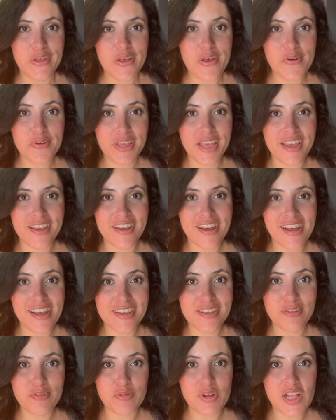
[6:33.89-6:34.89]
Okay
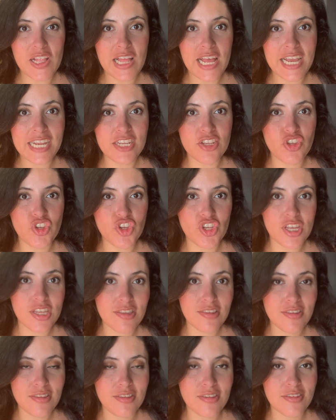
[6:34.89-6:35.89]
guys, well I
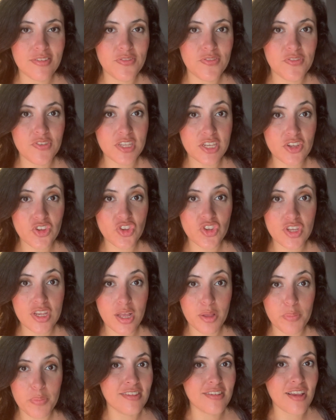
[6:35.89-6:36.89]
just finished
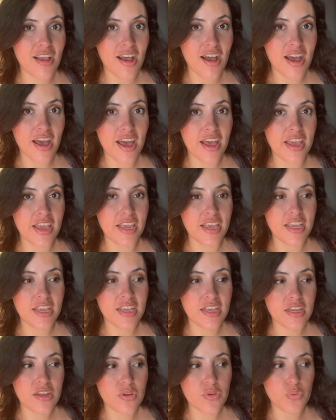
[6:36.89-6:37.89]
up.
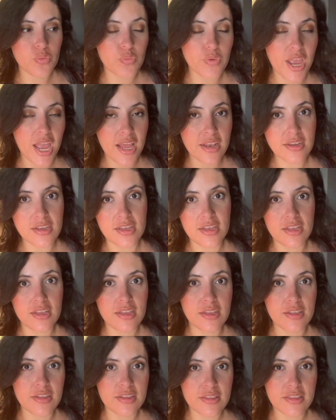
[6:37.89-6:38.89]
I ran
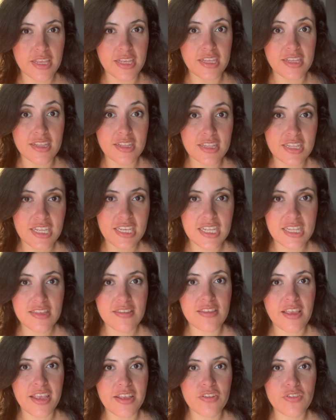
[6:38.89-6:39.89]
a like a cleaning
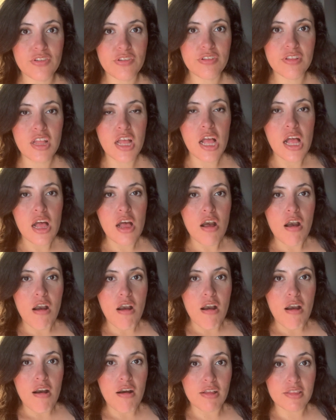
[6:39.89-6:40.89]
cycle
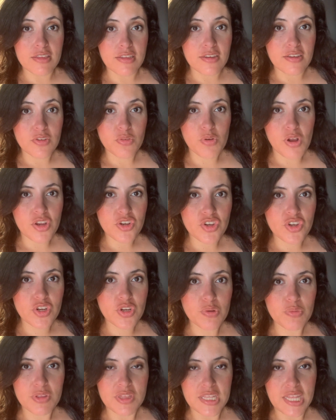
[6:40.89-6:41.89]
on the
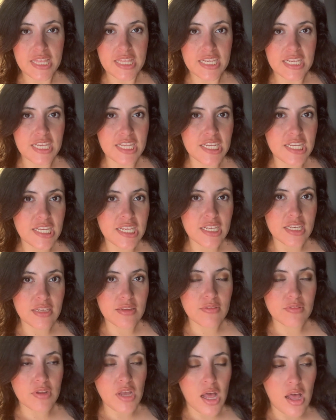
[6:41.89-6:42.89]
dishwasher with nothing in it.
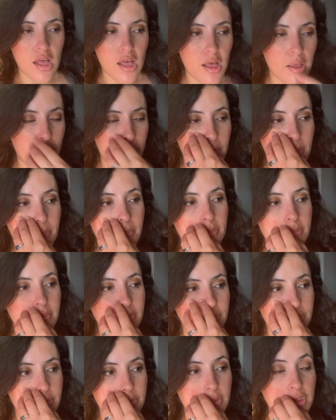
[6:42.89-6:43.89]
Um,
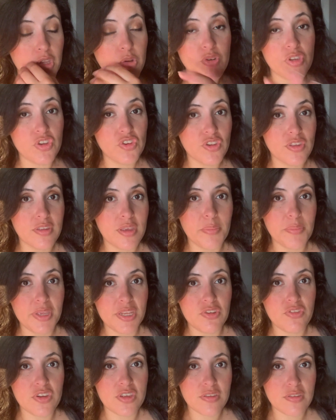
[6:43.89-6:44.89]
no dishes, I
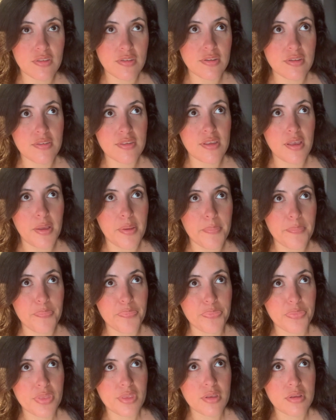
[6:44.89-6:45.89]
mean just
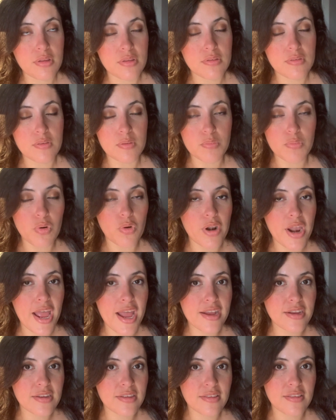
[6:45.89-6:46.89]
some some
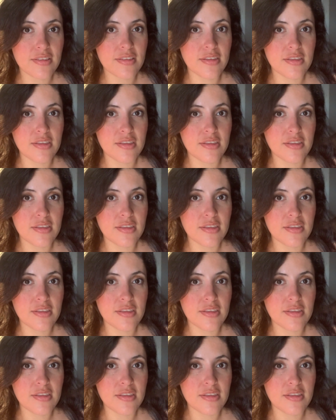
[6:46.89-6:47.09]
borax. wraps.